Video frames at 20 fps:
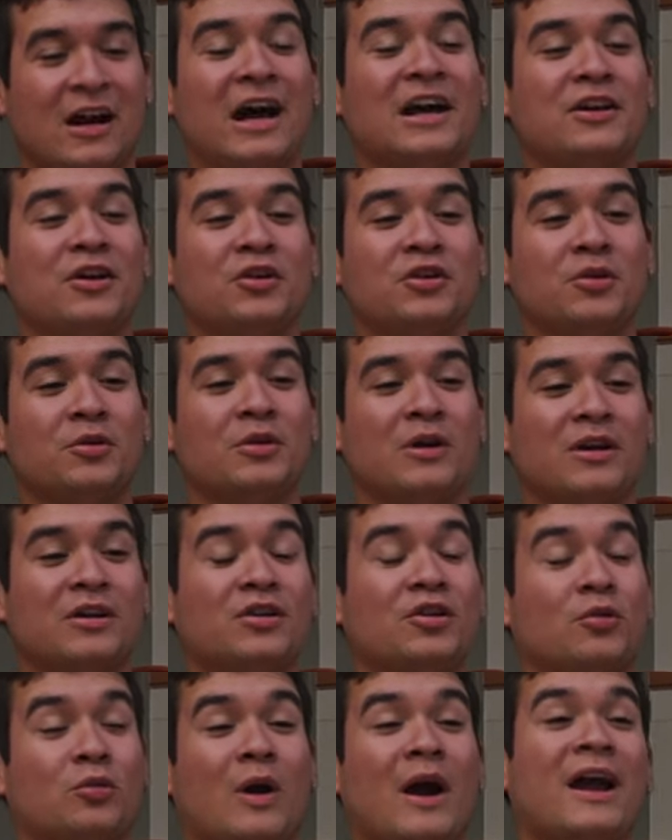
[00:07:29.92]
I know.
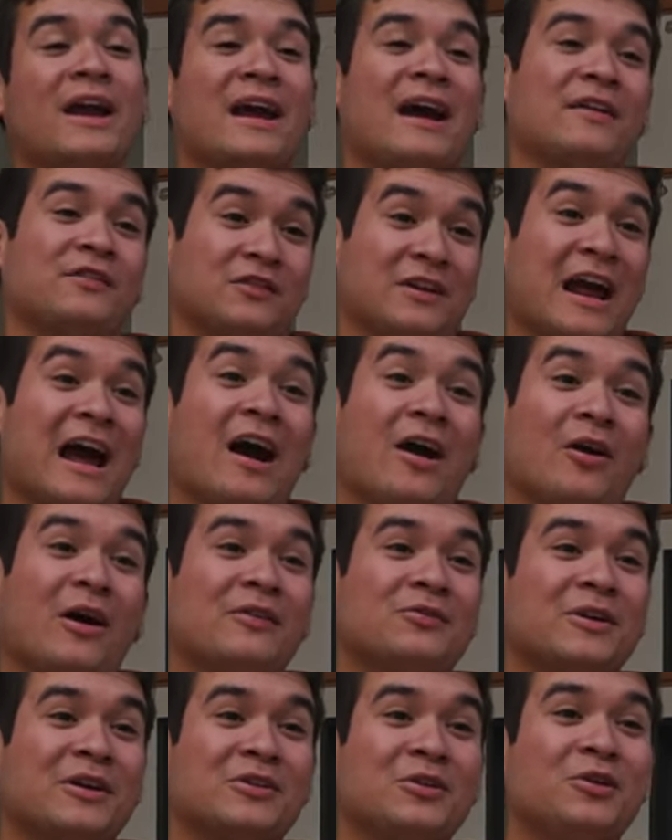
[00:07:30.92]
You're right at now
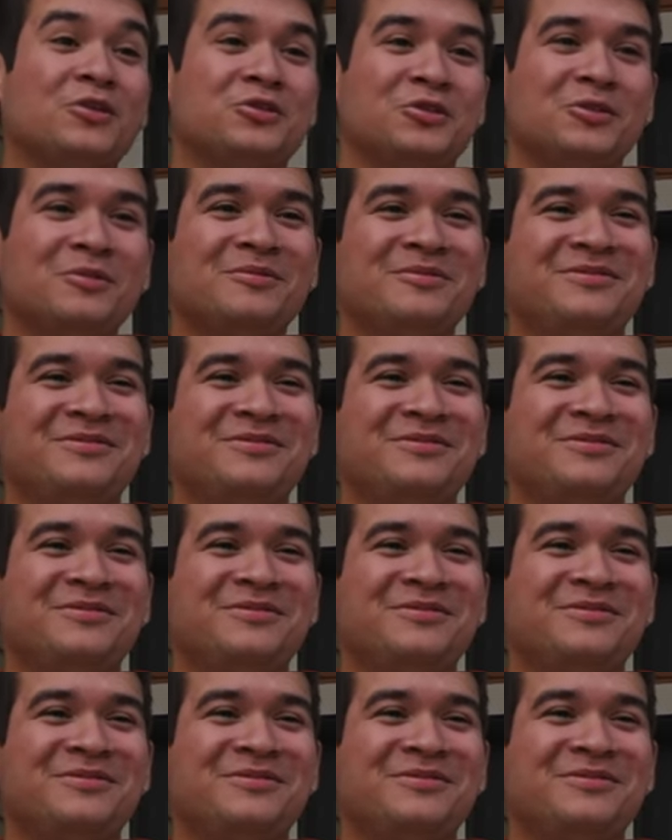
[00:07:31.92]
after I told you.